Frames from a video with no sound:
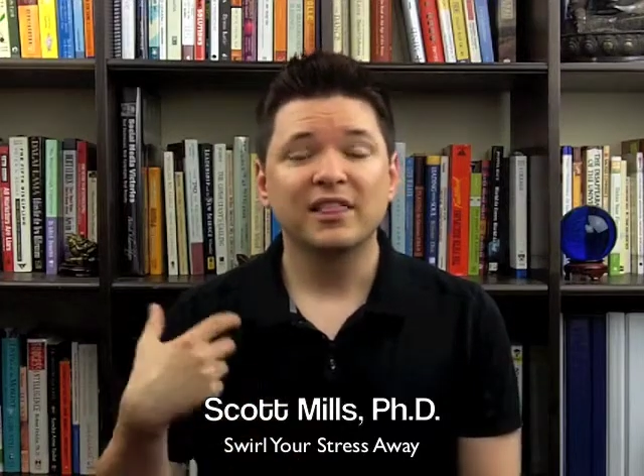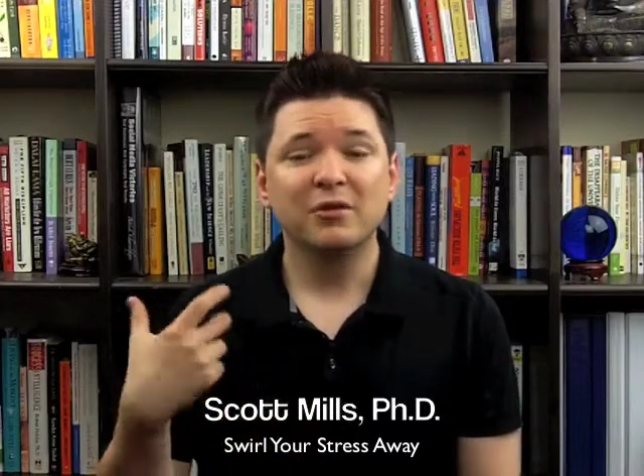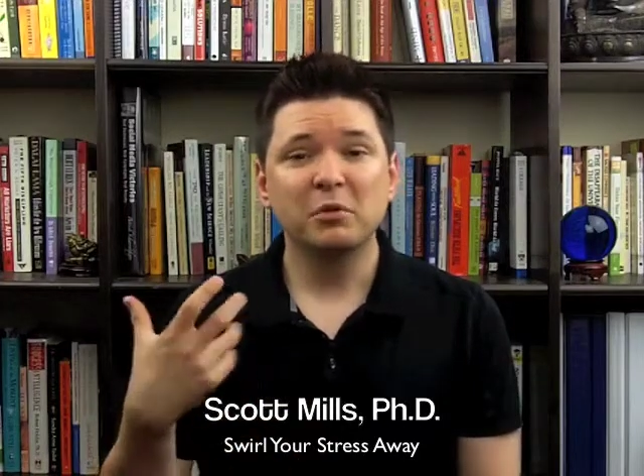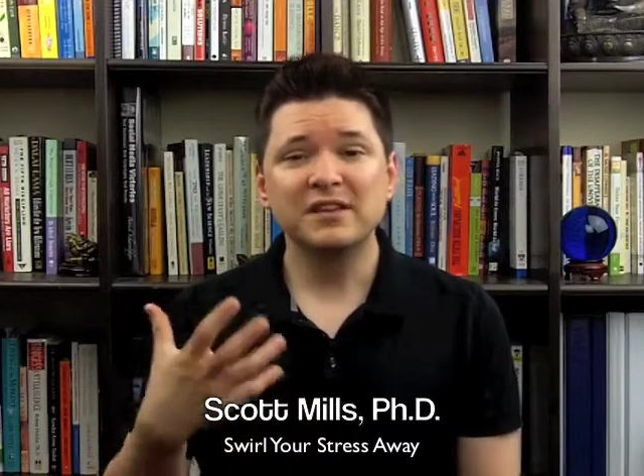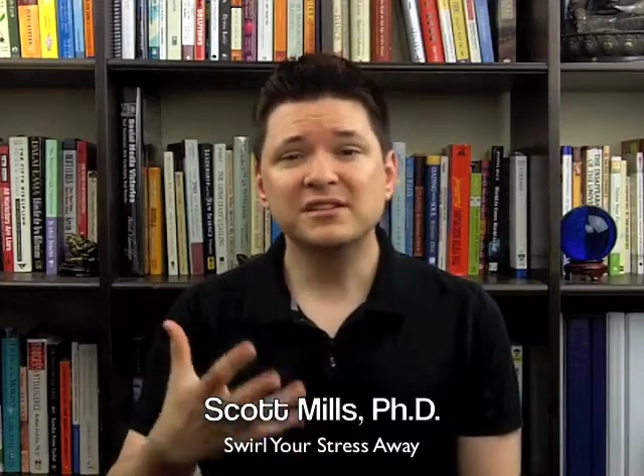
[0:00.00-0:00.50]

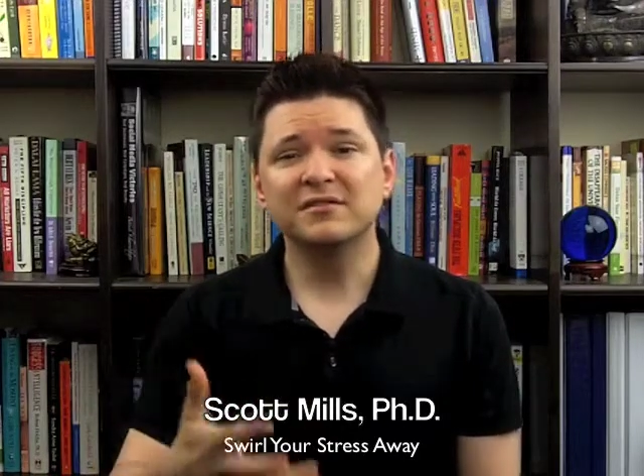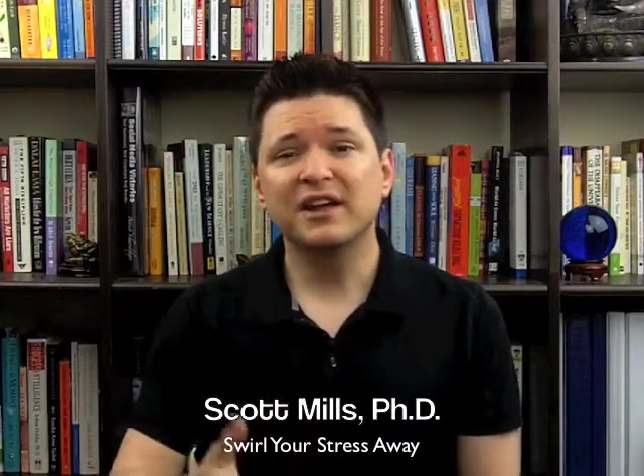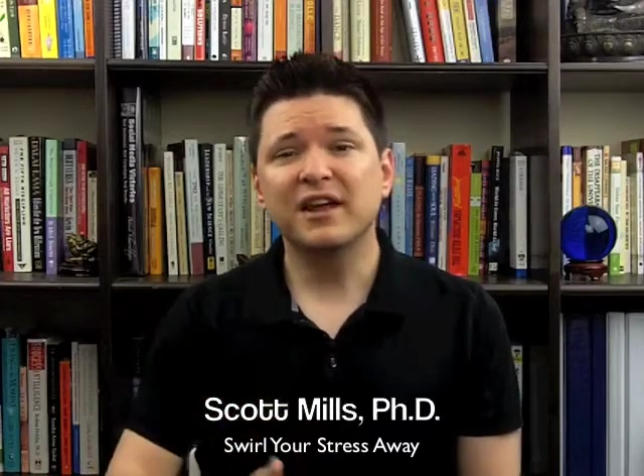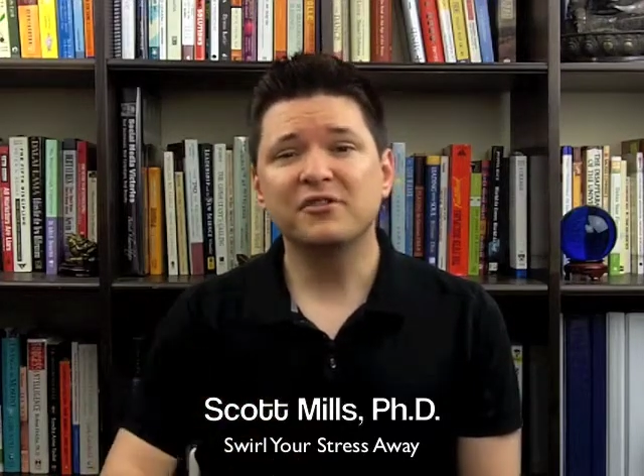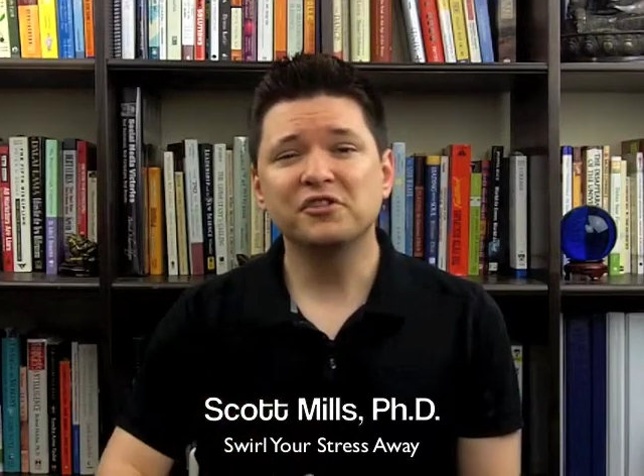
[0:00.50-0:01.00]
the rest of
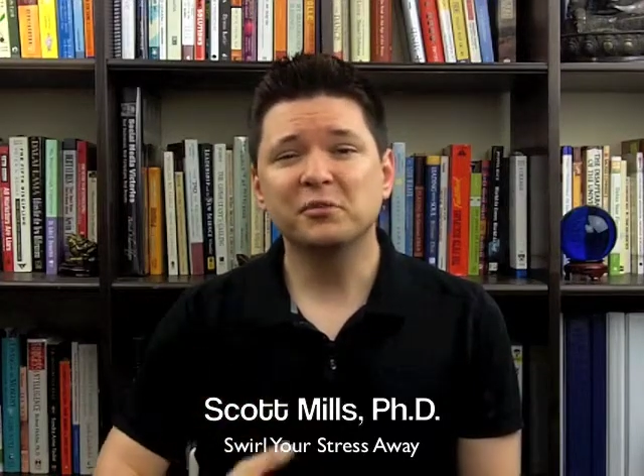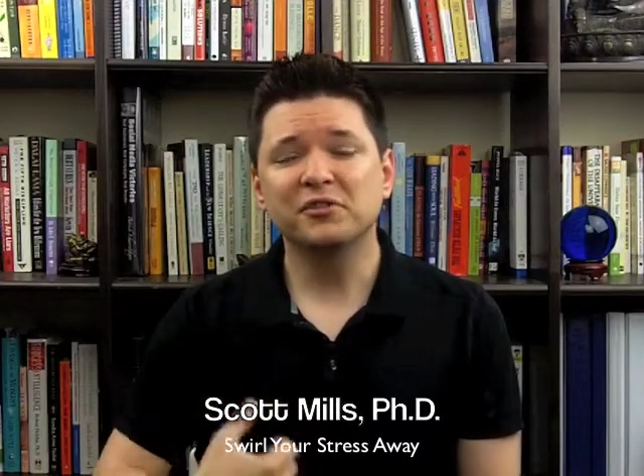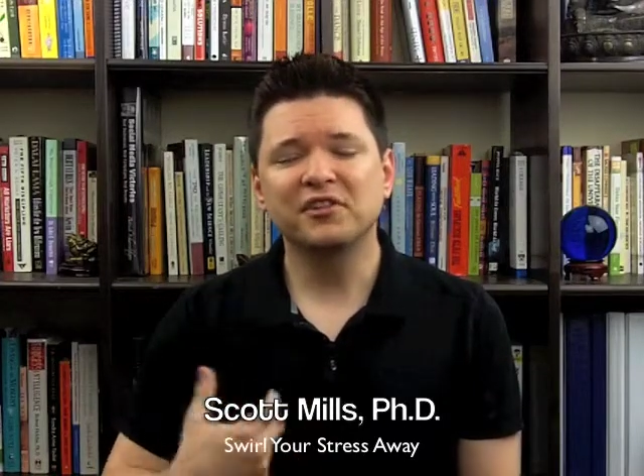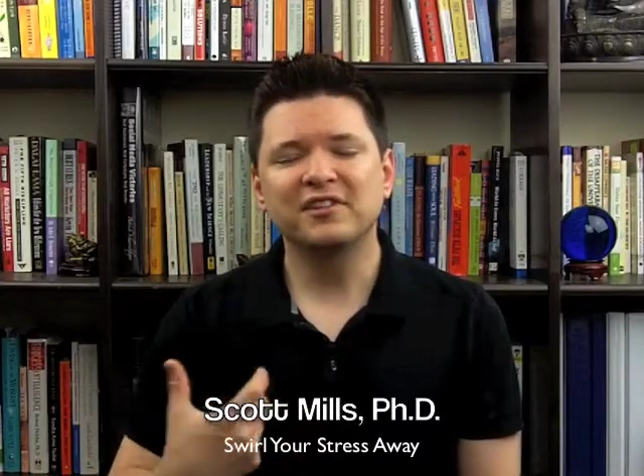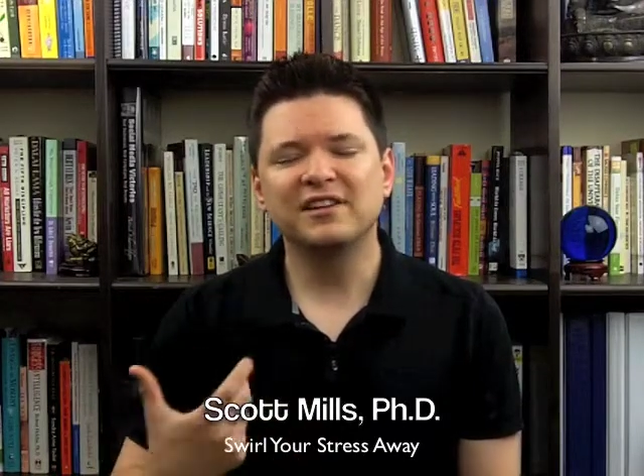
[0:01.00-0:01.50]
the energy will
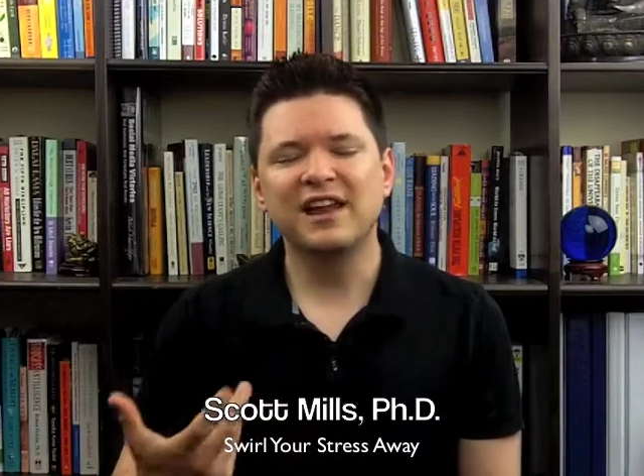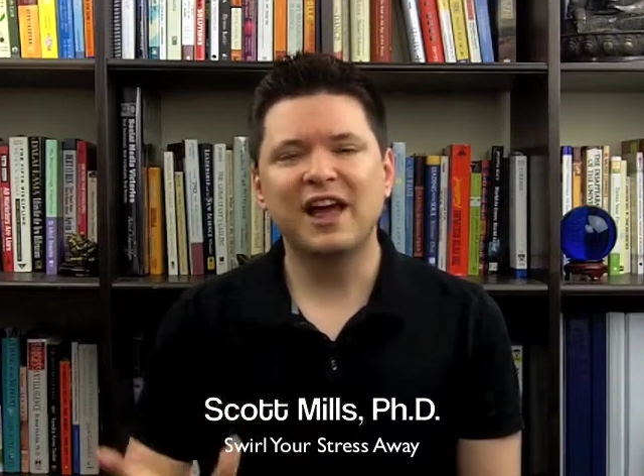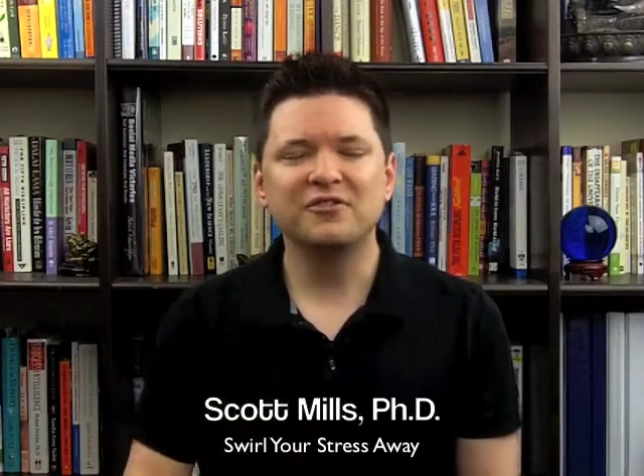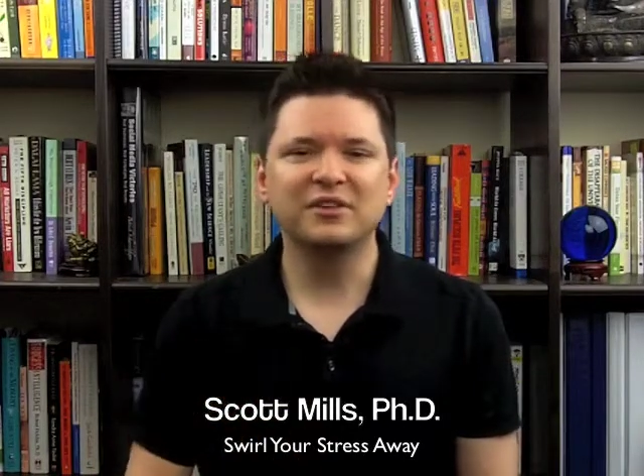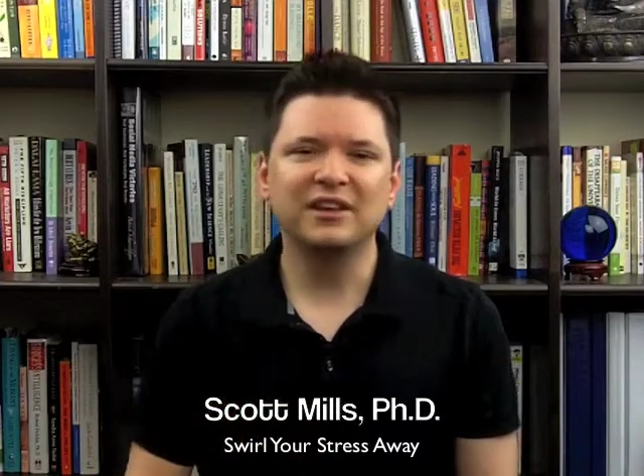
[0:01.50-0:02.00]
just
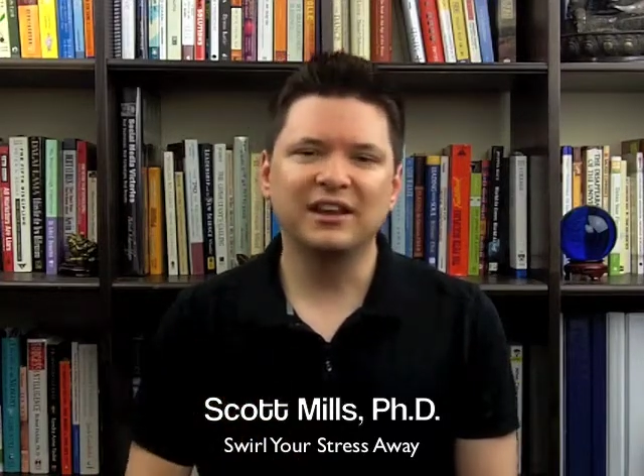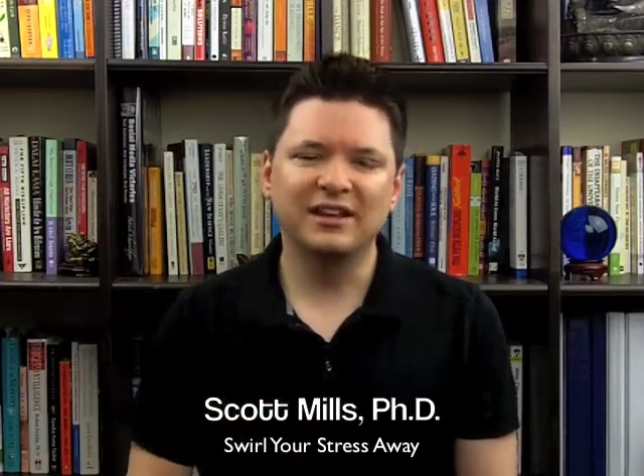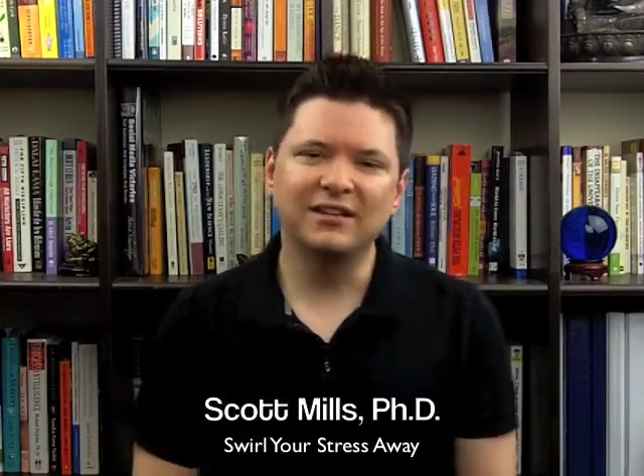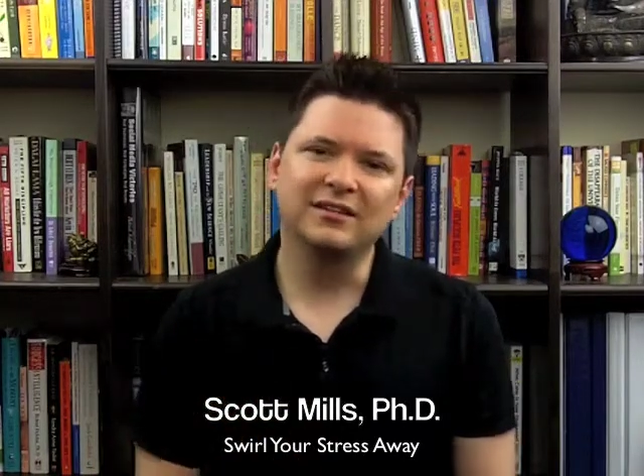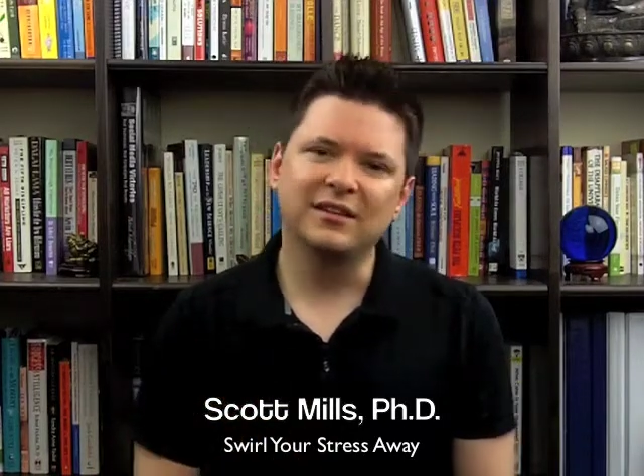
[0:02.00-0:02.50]
naturally
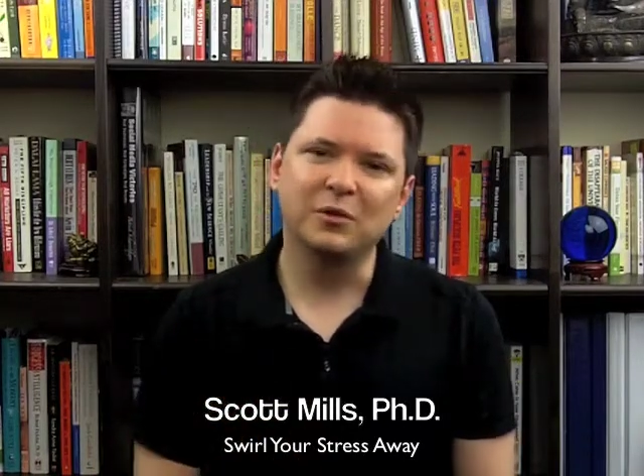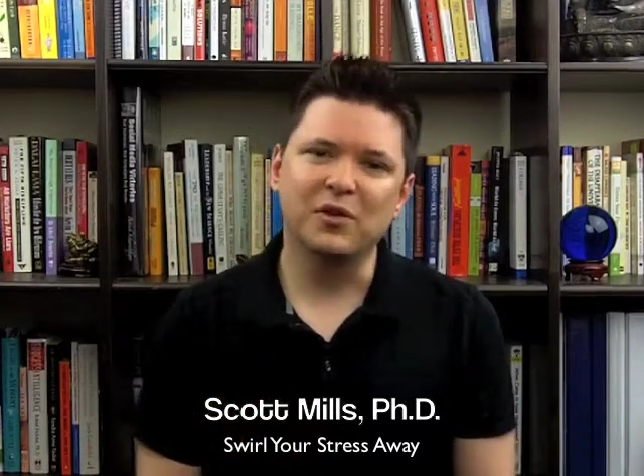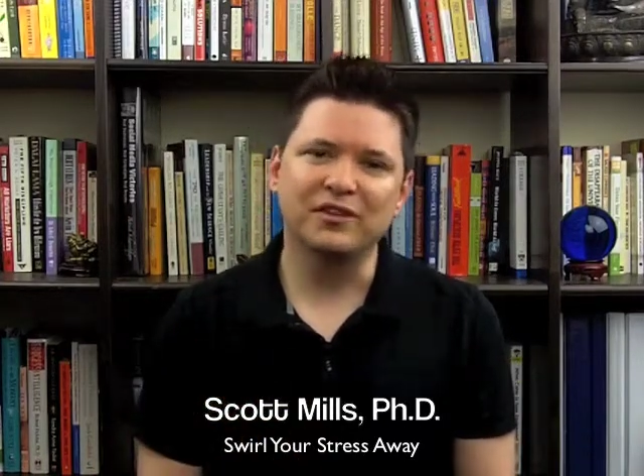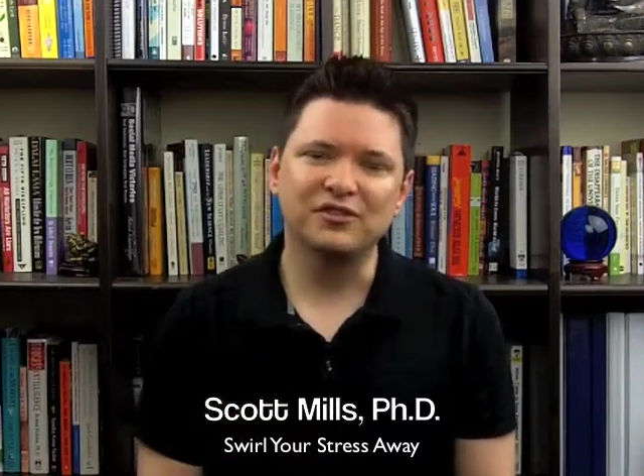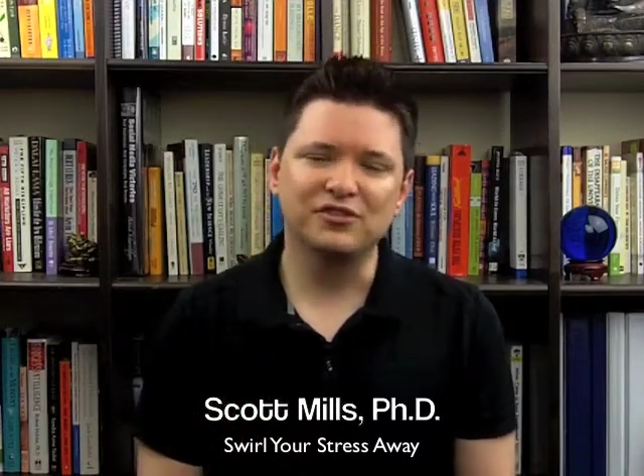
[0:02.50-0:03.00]
and easily
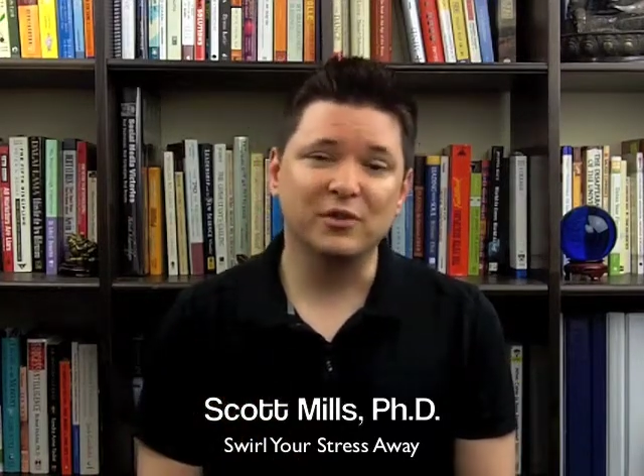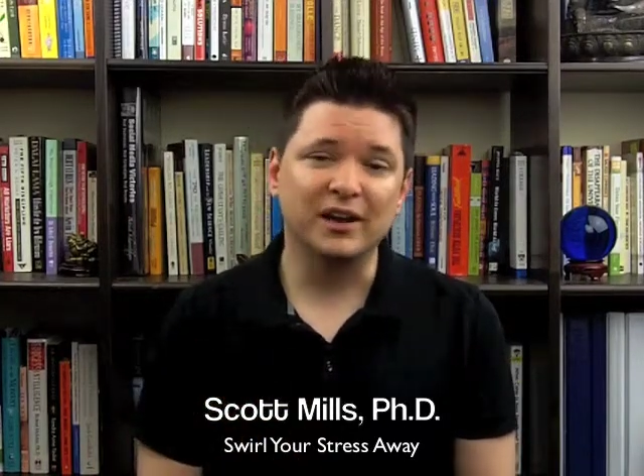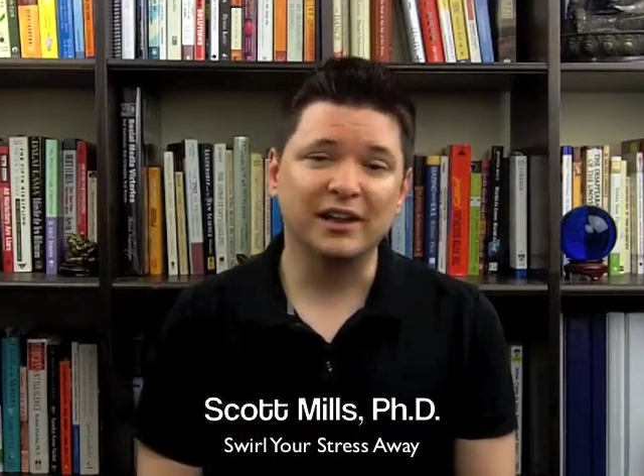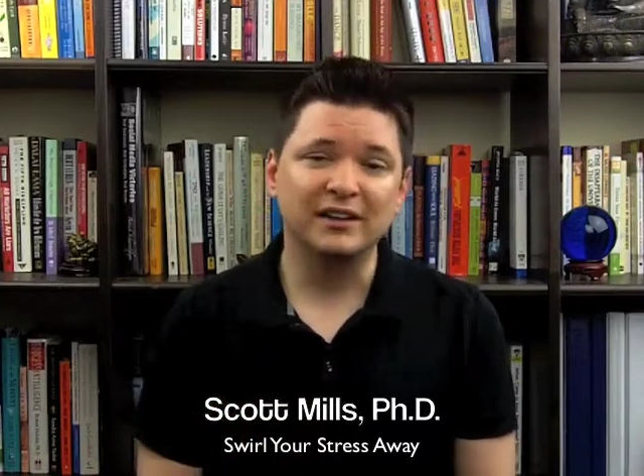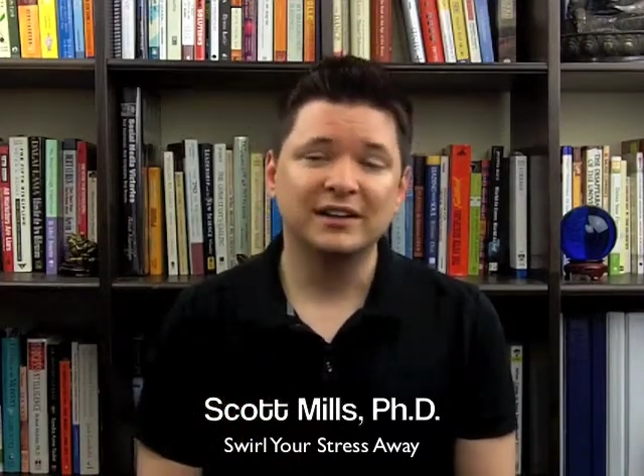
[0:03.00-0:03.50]
want to join
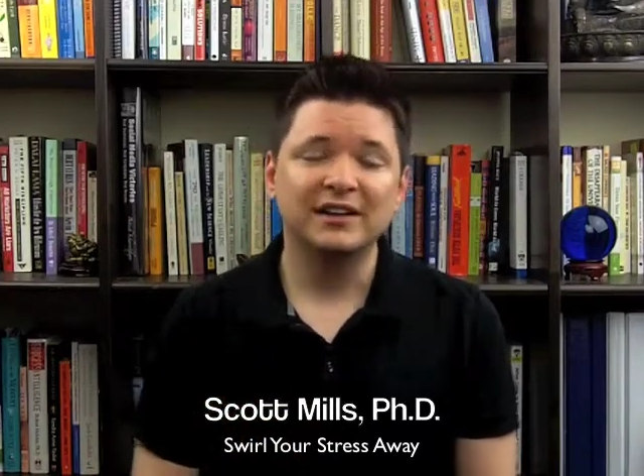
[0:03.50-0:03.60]
it,